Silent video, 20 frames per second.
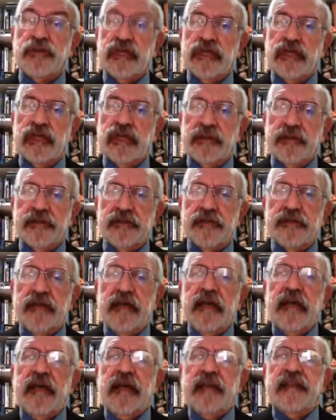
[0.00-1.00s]
London.
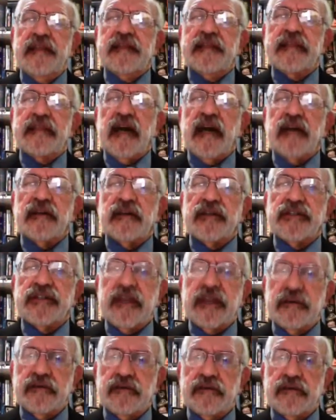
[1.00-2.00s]
This is our
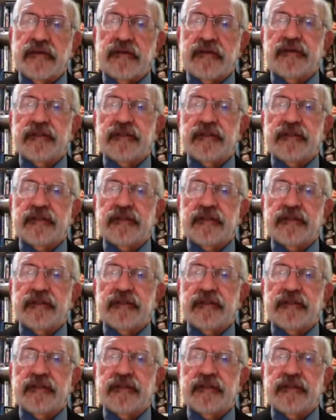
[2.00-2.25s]
second